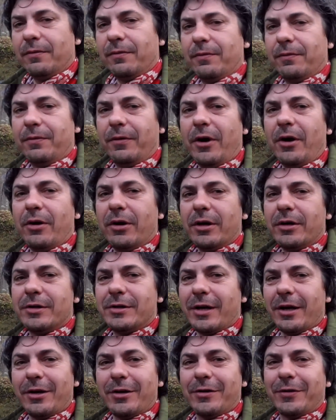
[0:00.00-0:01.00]
very
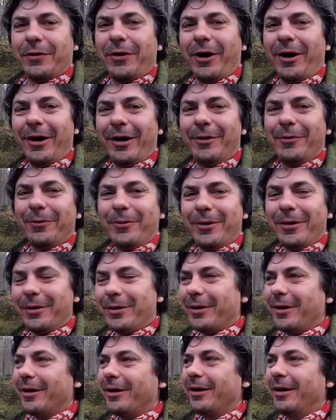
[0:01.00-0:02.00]
satisfied
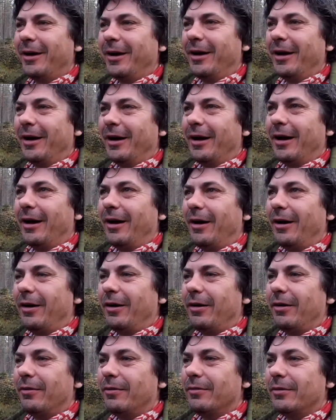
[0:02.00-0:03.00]
with.
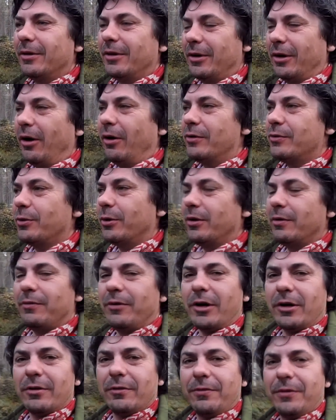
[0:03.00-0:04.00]
You know, I was worried if
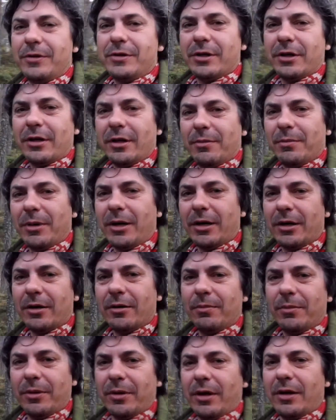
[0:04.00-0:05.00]
I could physically make
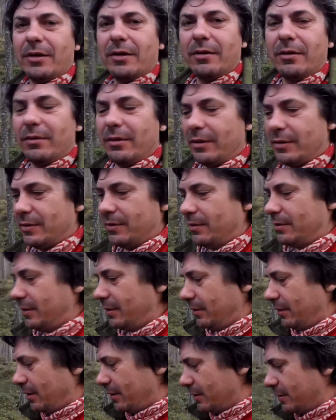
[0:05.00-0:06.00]
it, but it
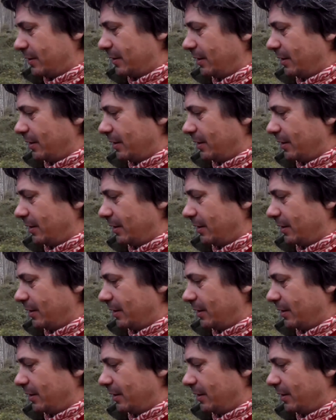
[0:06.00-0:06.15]
doesn't